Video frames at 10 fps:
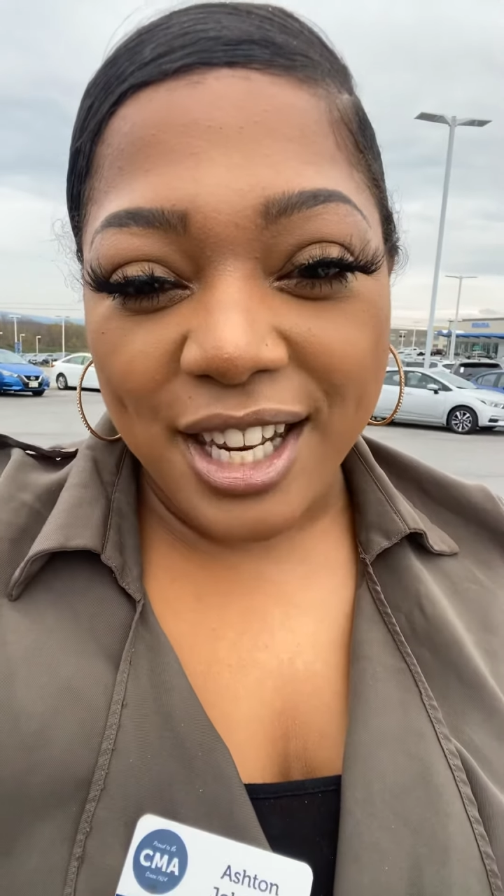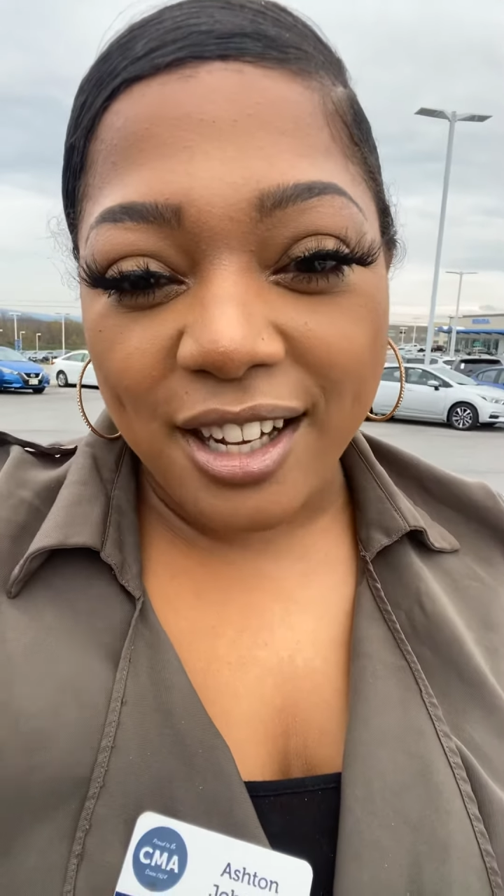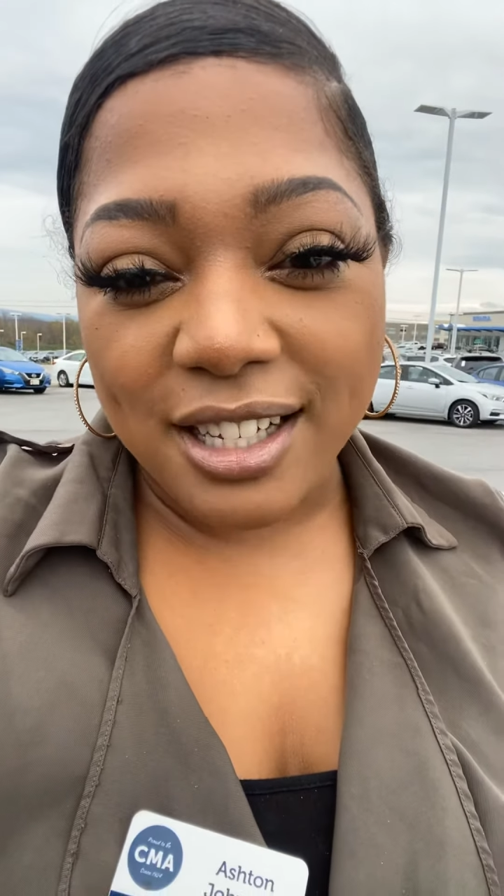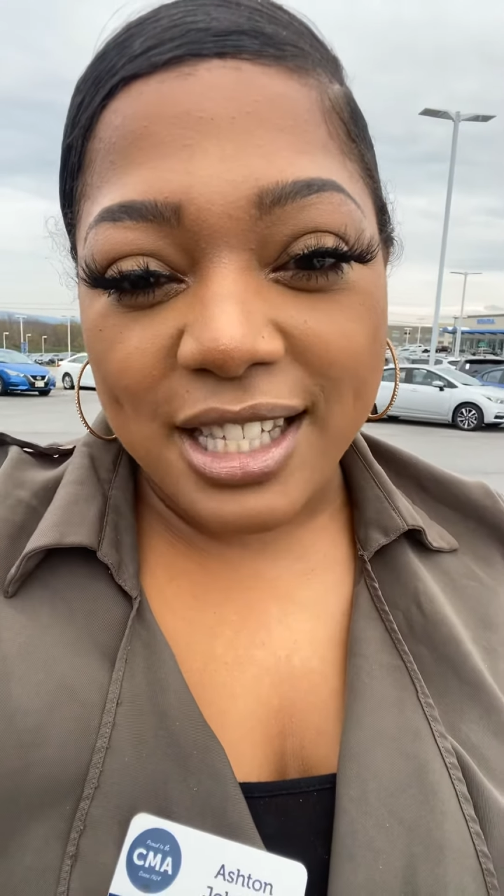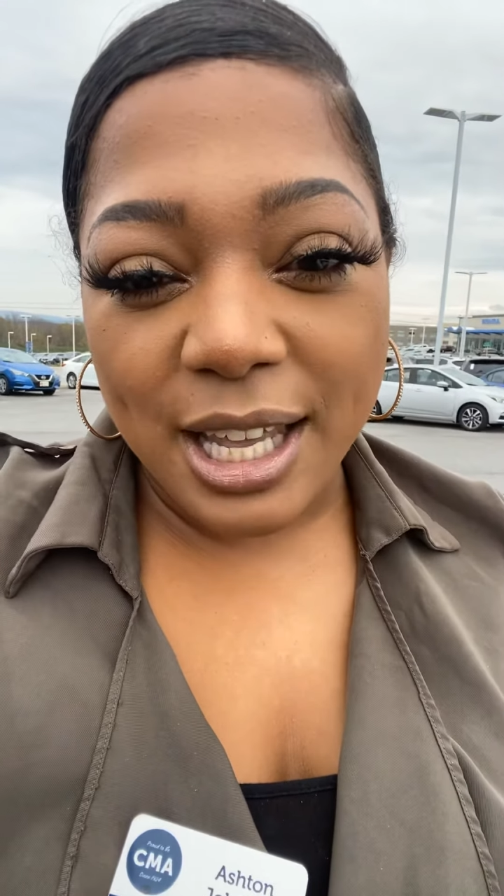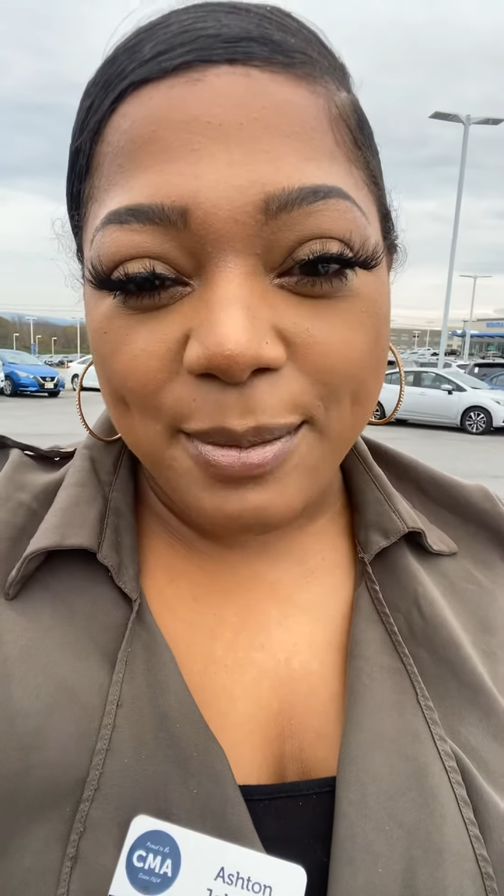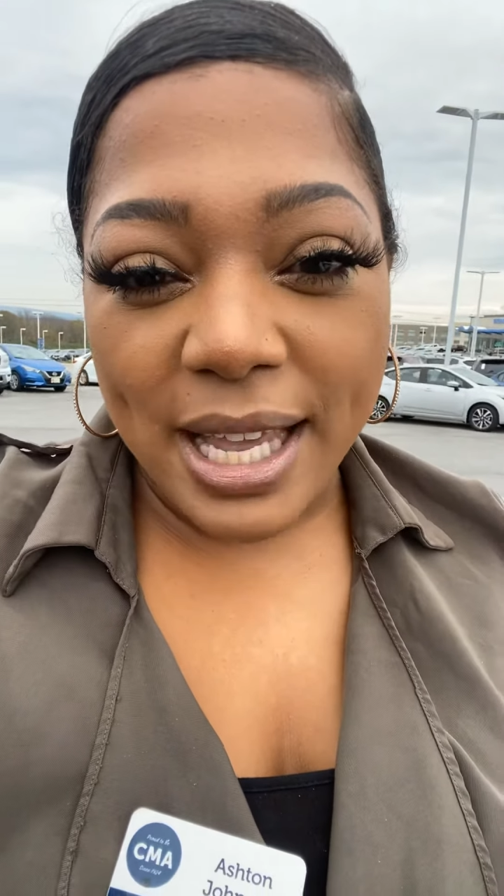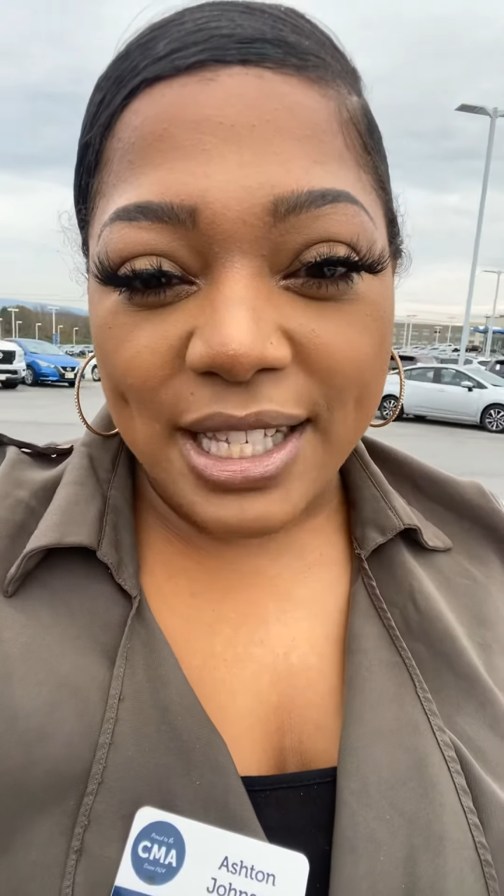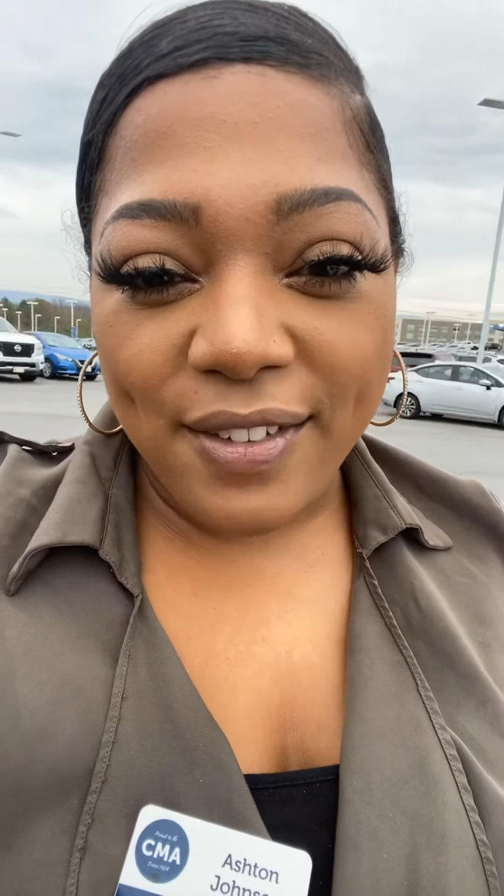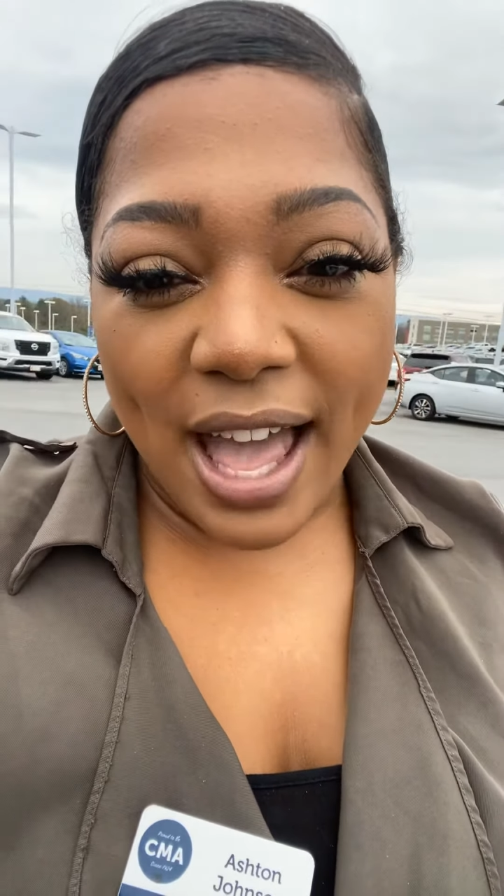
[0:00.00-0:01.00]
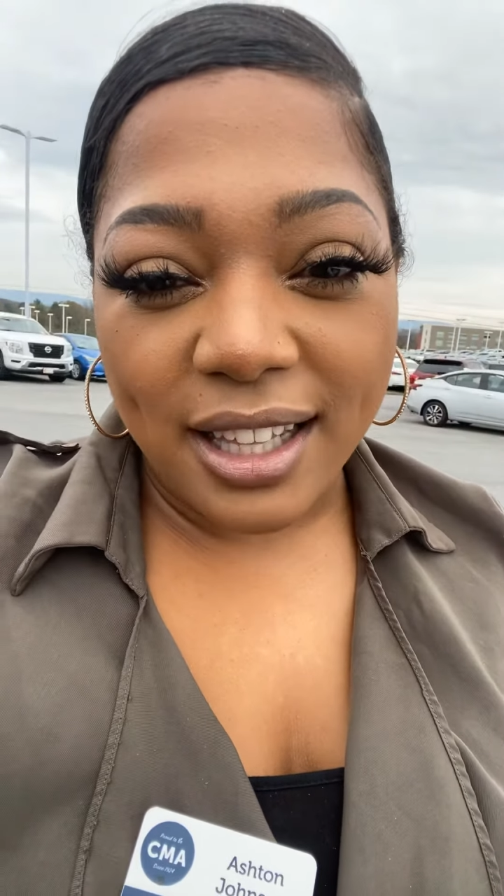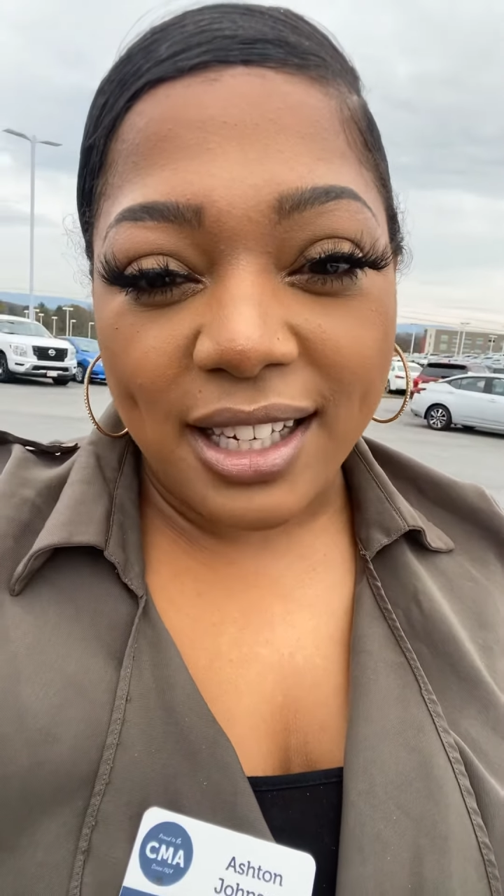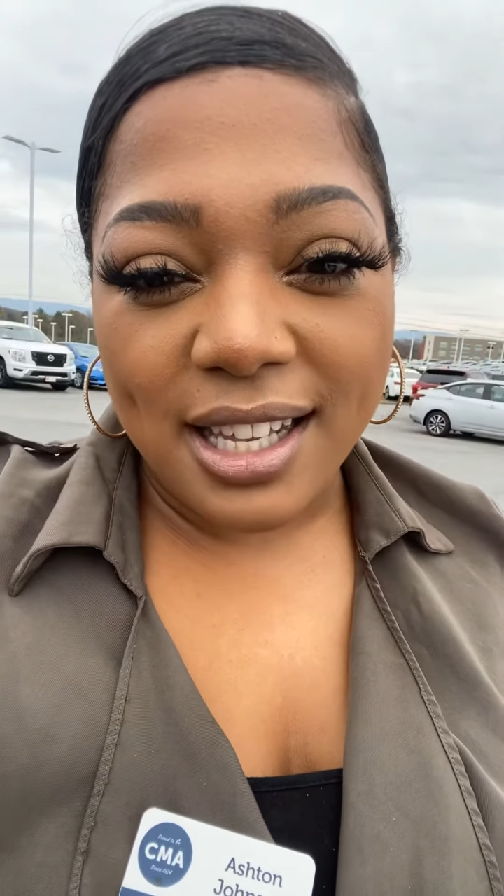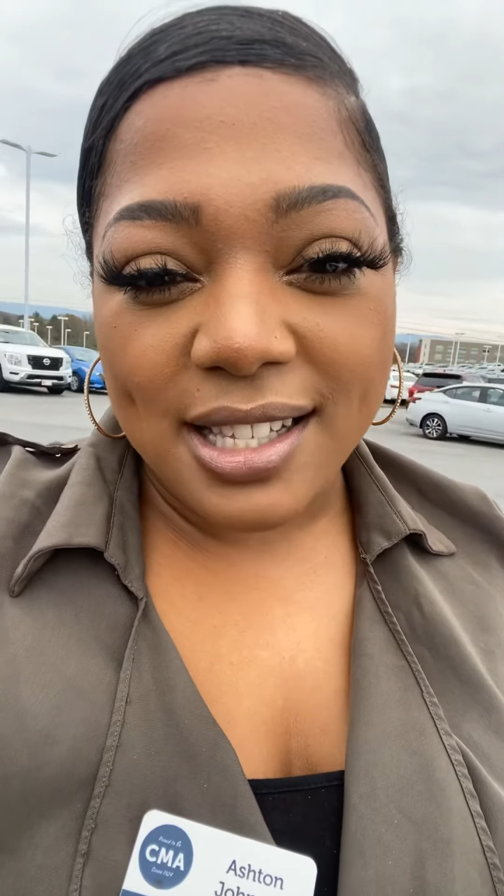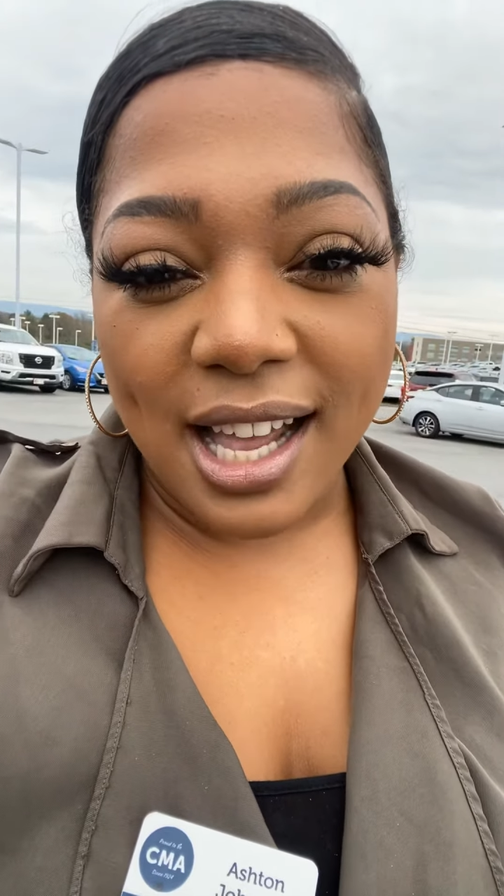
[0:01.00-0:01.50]
here at CMA's Valley
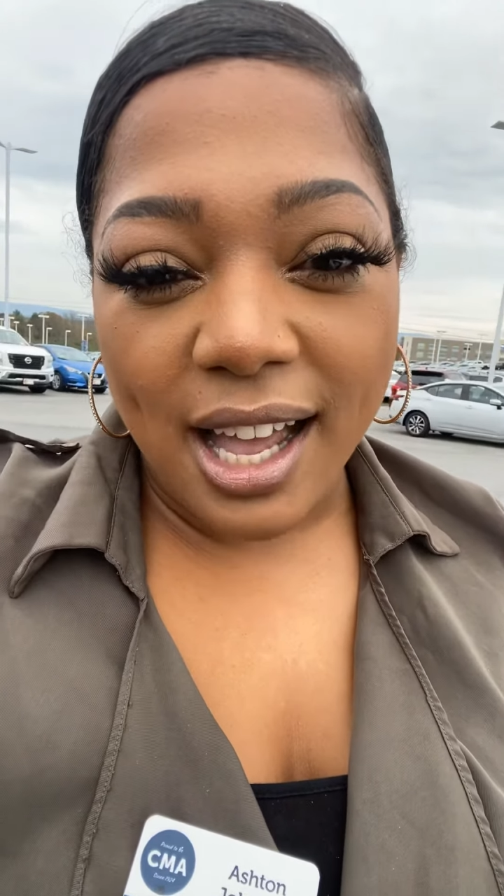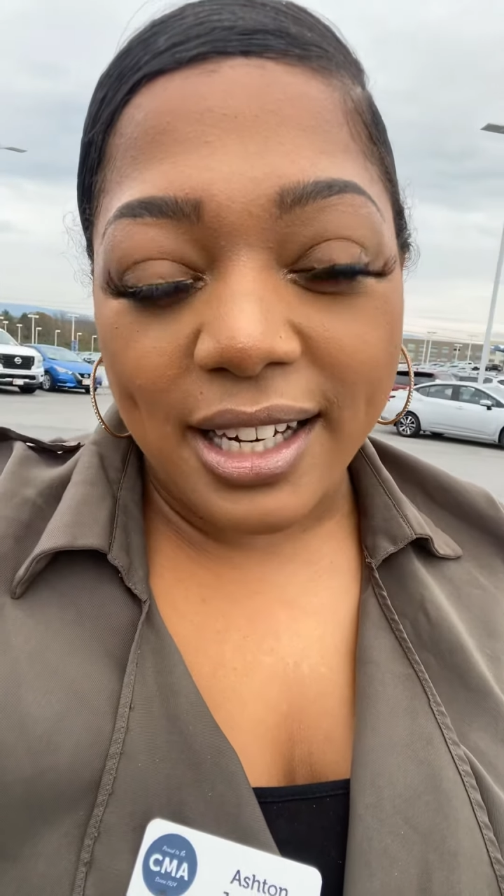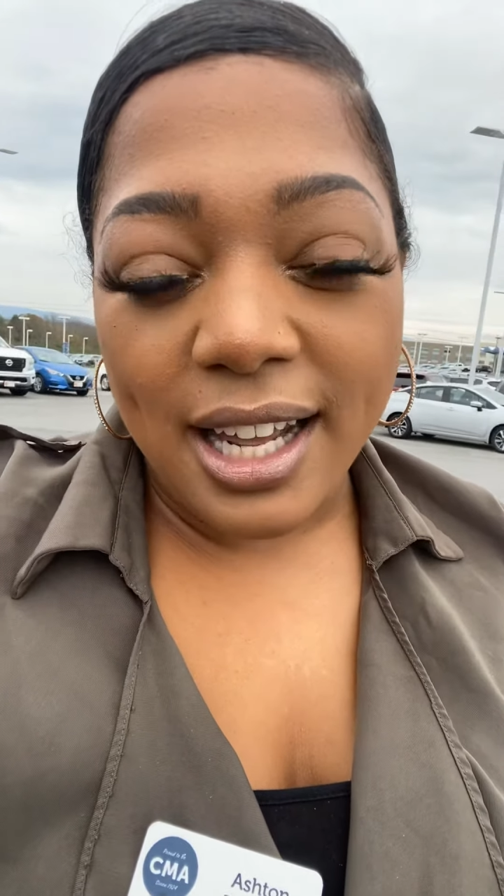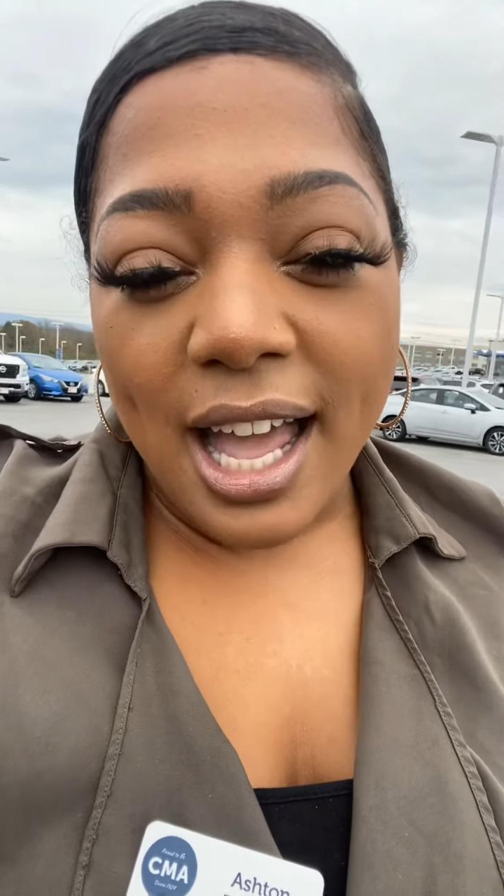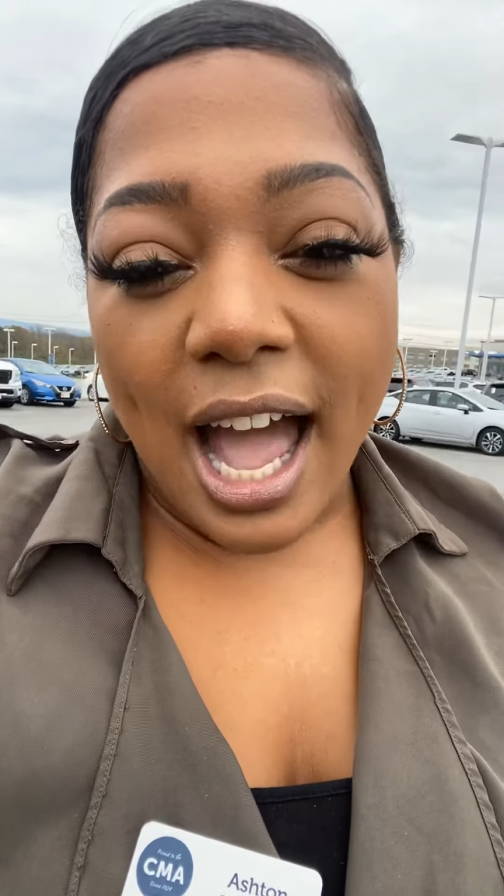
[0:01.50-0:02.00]
Nissan.